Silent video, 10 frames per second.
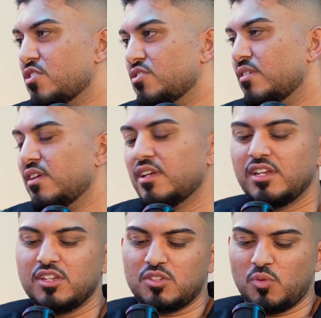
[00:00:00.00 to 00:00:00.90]
question.
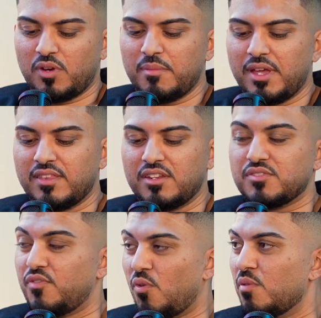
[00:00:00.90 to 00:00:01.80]
You want a man that
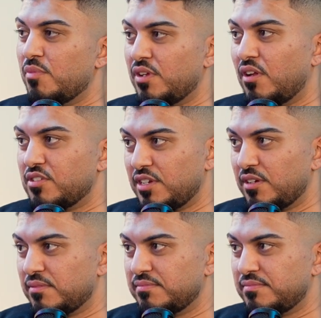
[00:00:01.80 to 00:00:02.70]
is $4 million a year.